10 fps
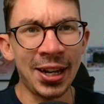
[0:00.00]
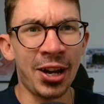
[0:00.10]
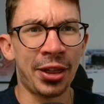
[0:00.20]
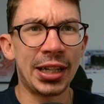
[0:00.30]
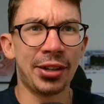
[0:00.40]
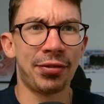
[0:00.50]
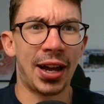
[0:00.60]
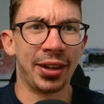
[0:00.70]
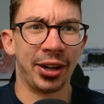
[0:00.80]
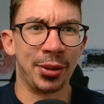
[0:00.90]
I think the
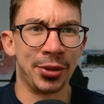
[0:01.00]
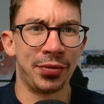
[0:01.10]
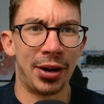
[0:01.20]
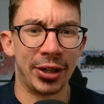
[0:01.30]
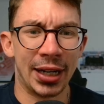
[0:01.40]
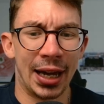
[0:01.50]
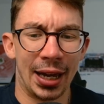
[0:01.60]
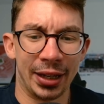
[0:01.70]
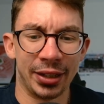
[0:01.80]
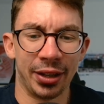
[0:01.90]
fact that I was very
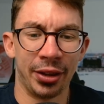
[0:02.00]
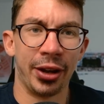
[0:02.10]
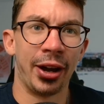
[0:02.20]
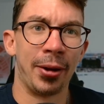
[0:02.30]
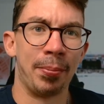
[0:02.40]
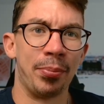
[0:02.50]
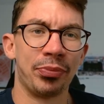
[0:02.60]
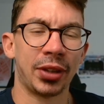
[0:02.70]
glad that